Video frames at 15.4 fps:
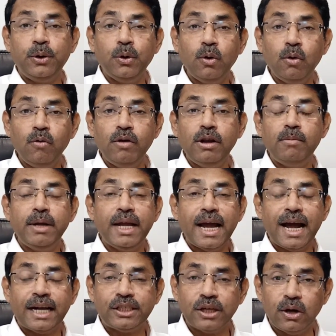you will
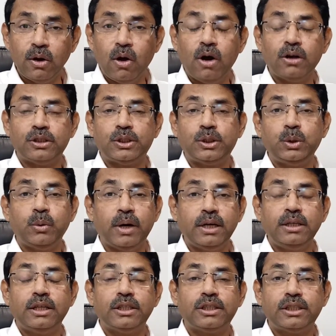be at a loss to
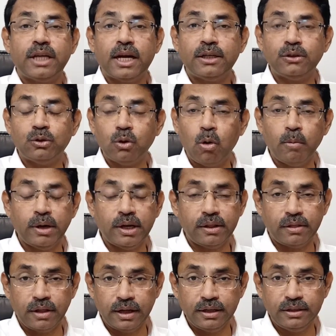understand so
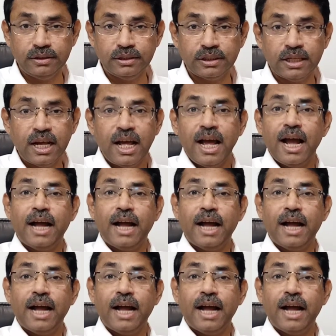many things,